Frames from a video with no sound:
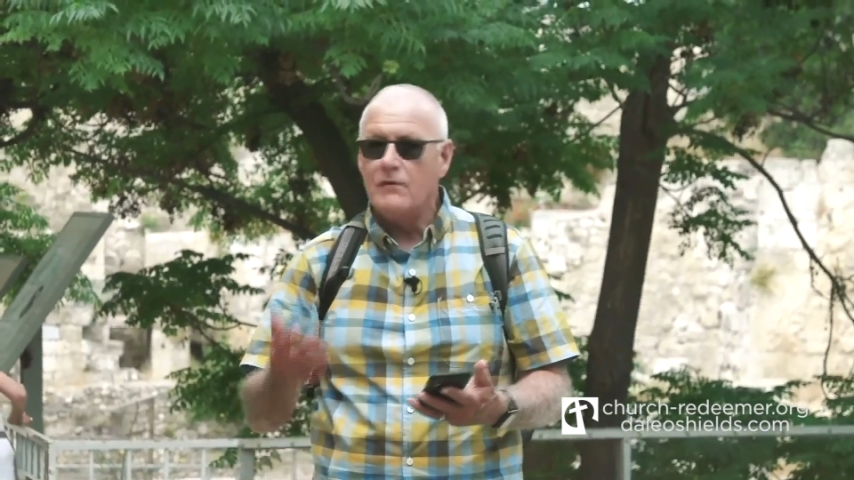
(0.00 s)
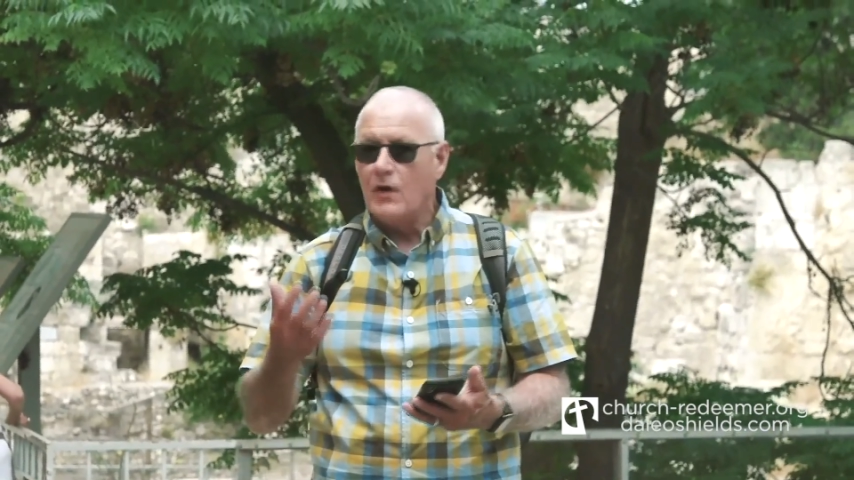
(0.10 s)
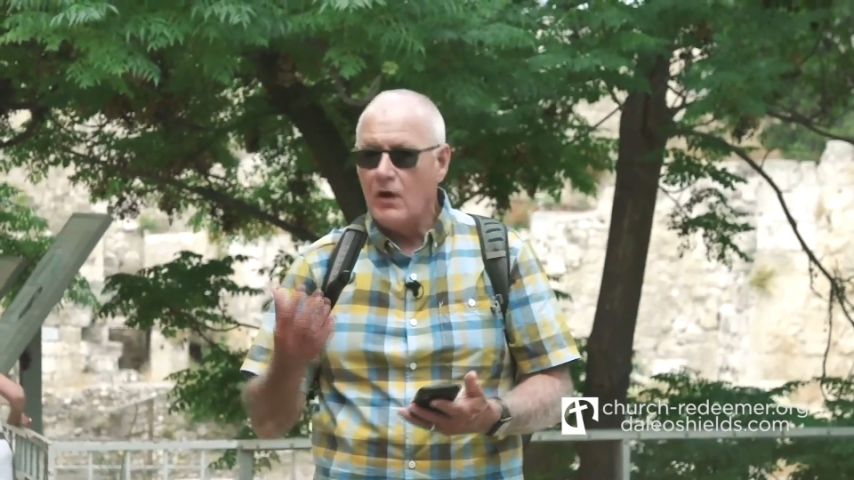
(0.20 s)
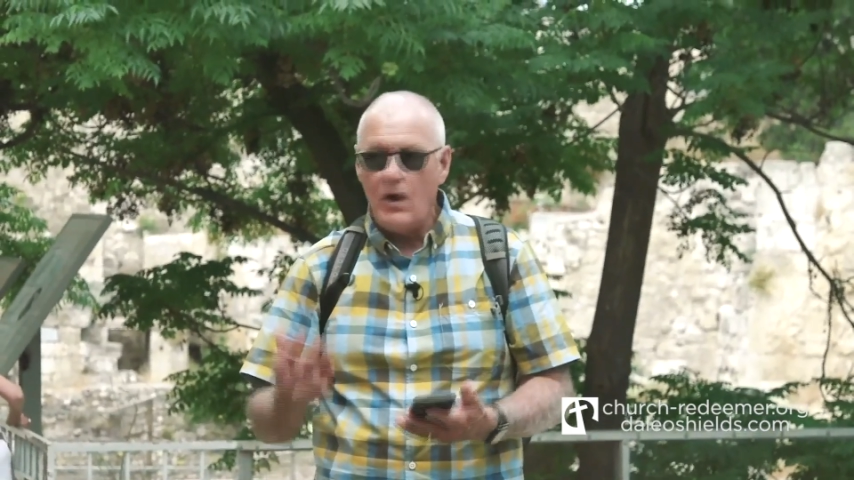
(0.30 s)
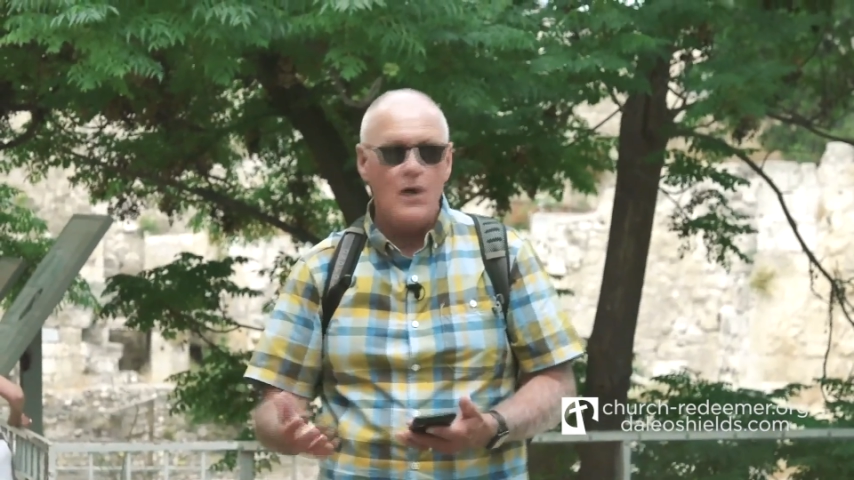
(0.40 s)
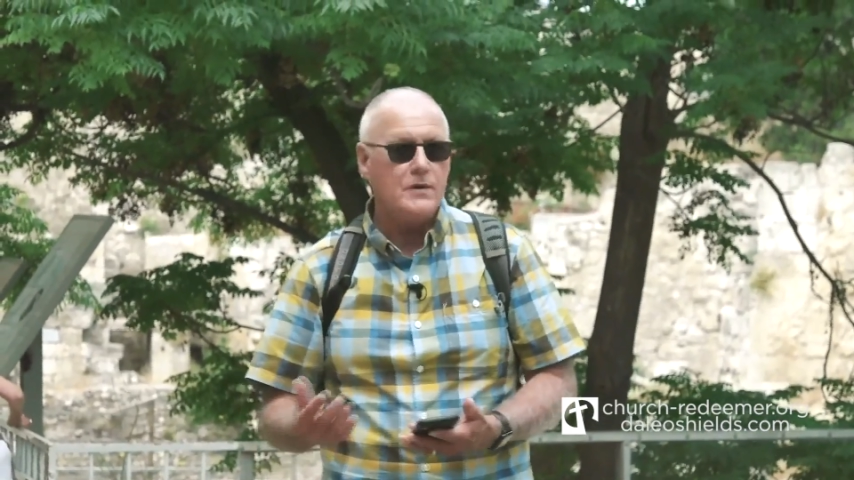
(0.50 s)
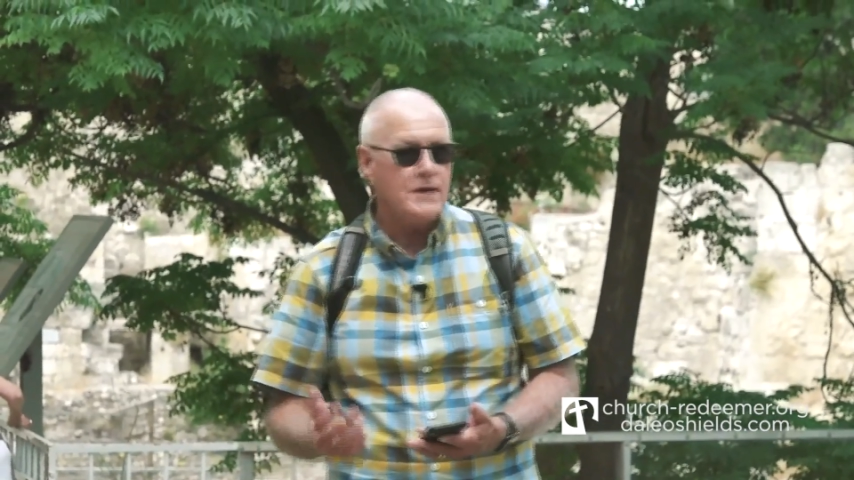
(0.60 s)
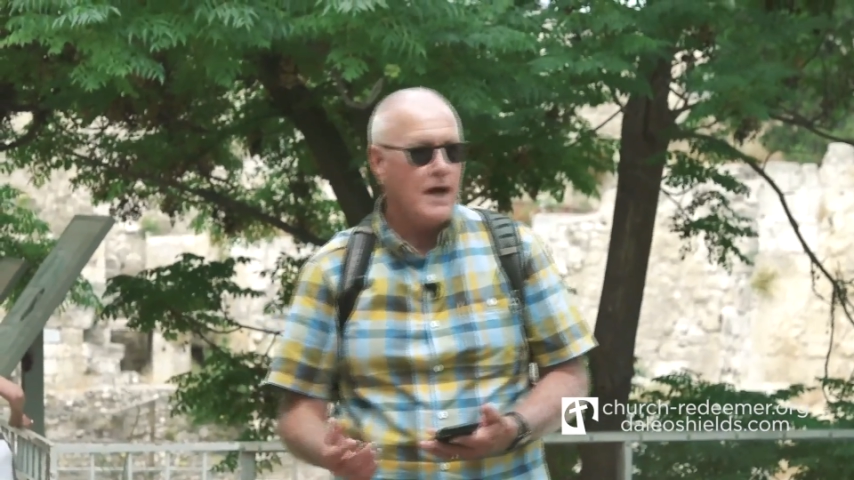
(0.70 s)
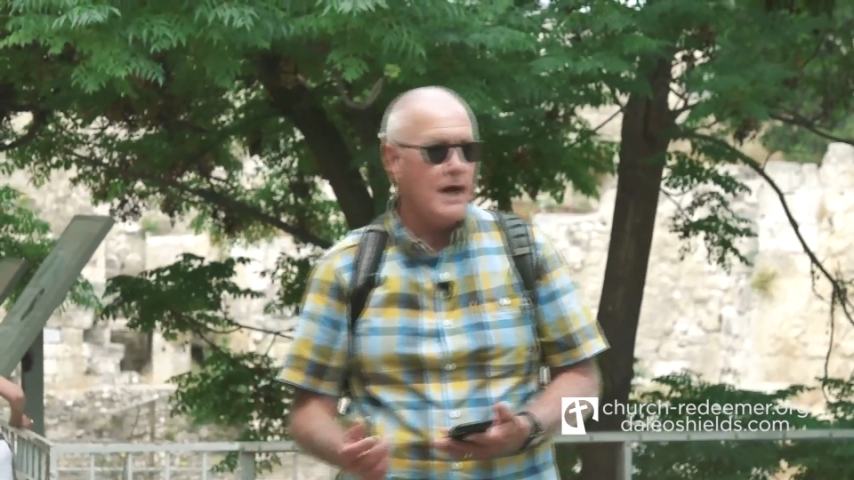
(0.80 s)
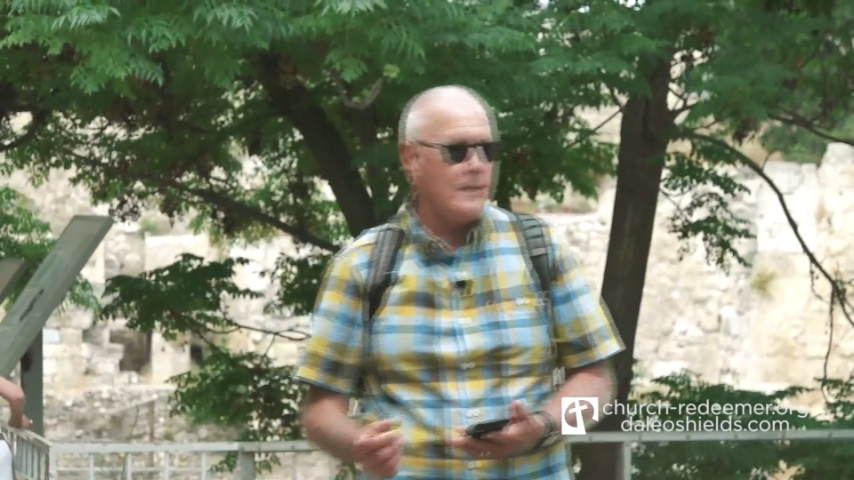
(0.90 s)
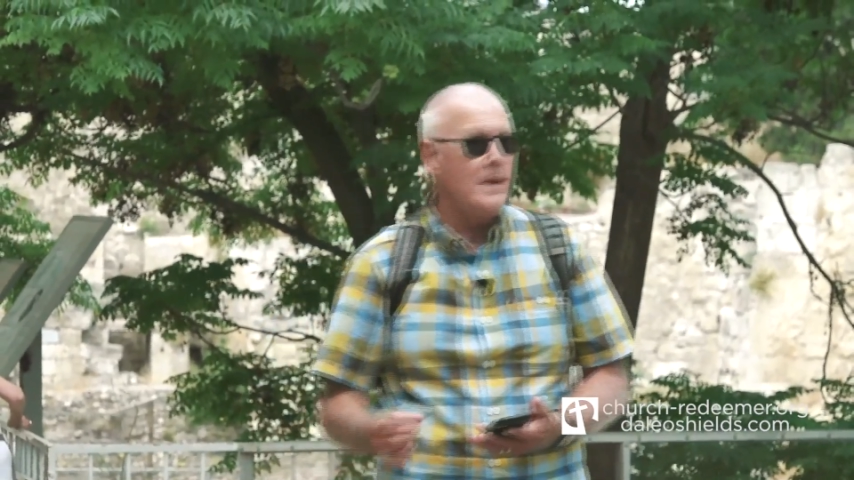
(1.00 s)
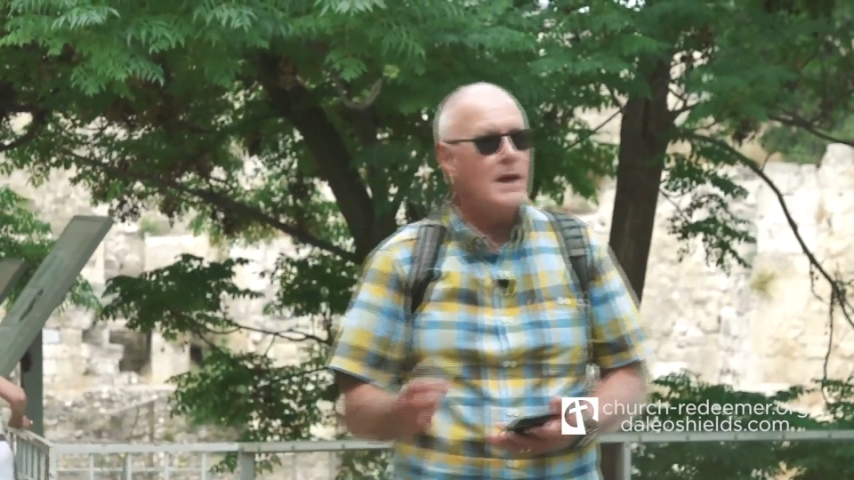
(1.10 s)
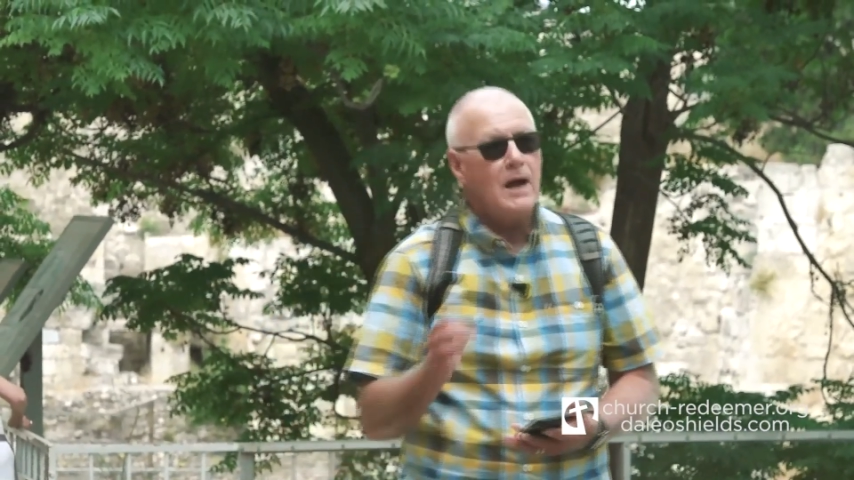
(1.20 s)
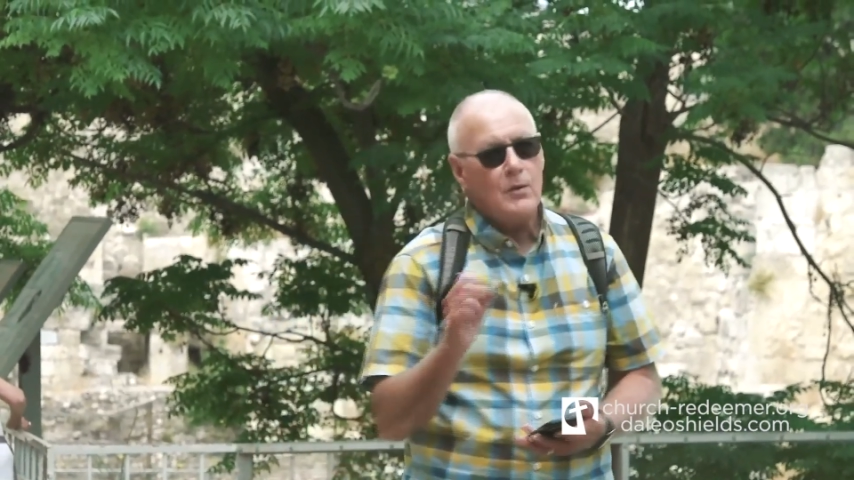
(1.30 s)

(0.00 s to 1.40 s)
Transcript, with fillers: for a long time.